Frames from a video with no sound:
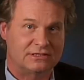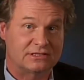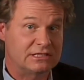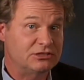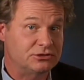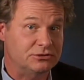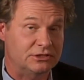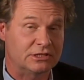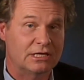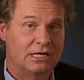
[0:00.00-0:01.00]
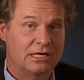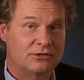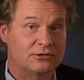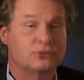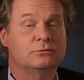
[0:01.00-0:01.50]
a Harvard
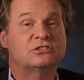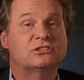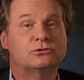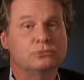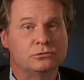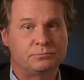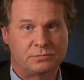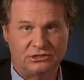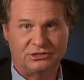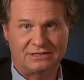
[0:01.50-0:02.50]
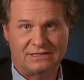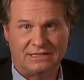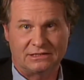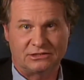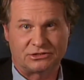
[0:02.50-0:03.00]
ethnobiologist's trip
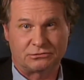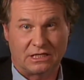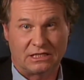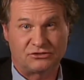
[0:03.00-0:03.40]
to Haiti,